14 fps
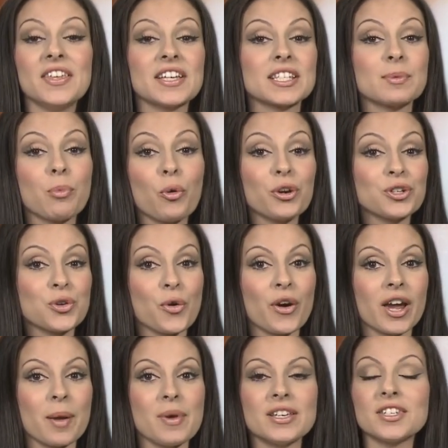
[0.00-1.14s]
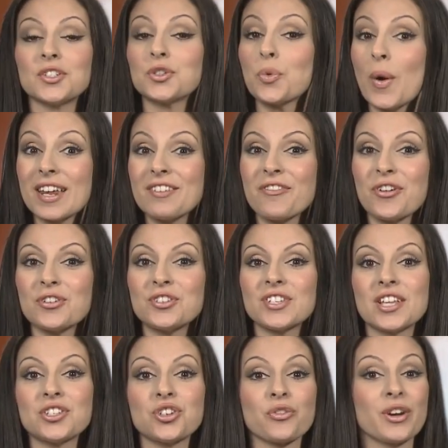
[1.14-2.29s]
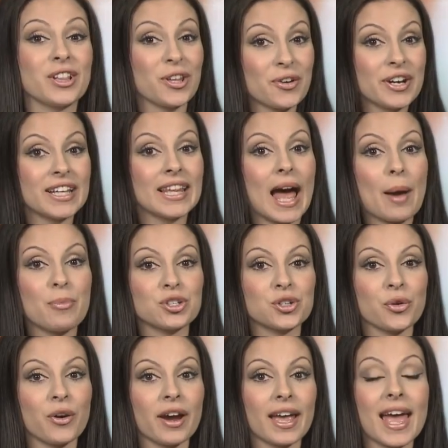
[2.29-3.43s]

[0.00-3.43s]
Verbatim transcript: Exploratorium is a 21st century learning laboratory